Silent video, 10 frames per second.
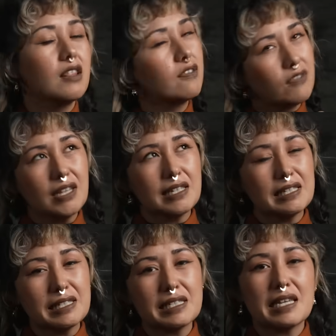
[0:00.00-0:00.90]
The
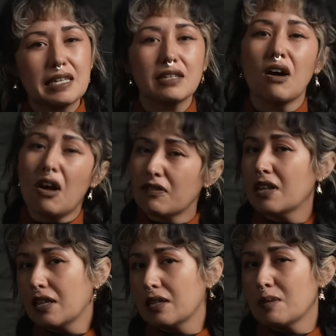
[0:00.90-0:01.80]
fungus can often
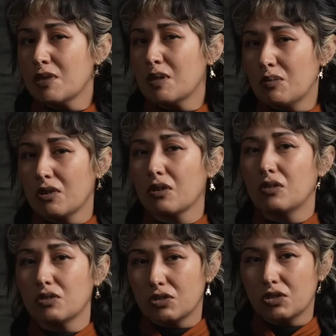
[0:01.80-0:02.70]
end up in the
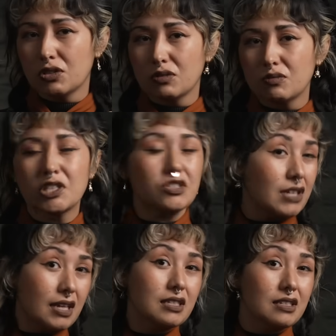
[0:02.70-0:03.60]
boreholes too, which
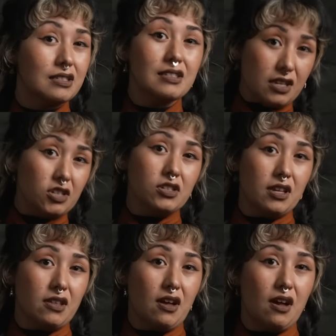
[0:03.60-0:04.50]
scientists
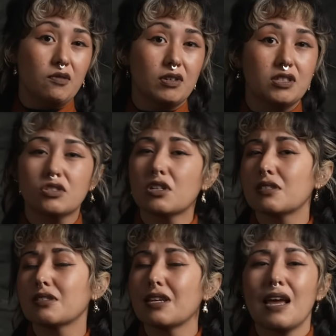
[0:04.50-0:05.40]
initially thought was
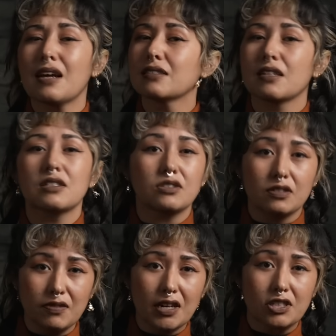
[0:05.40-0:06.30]
just an accidental
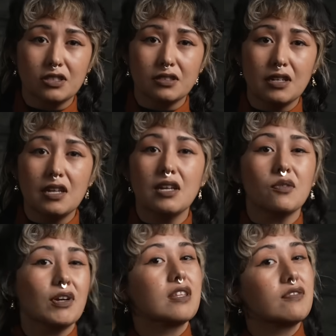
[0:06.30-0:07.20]
infection,
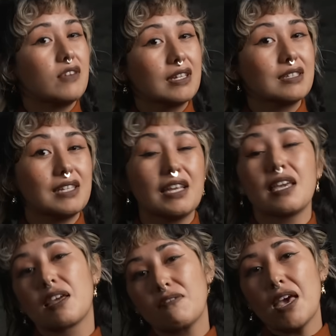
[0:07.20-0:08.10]
with the fungus
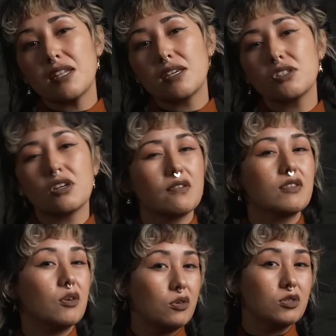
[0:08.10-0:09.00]
taking advantage of
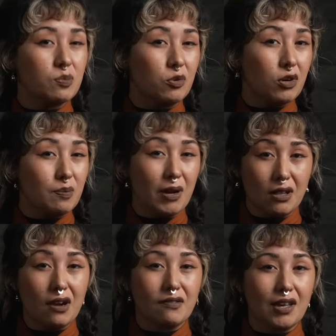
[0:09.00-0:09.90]
the holes bored by
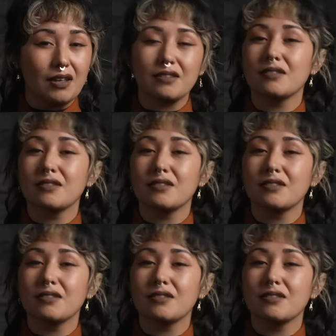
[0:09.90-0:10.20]
larvae.